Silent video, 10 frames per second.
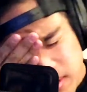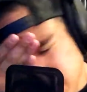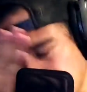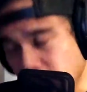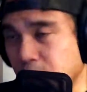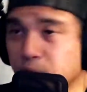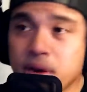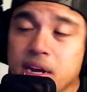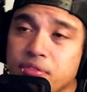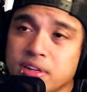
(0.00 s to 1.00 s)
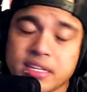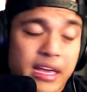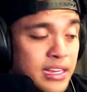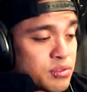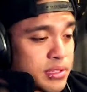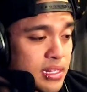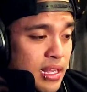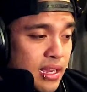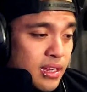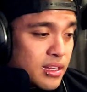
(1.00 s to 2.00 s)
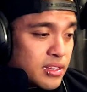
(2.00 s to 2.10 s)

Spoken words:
did three different takes. We did like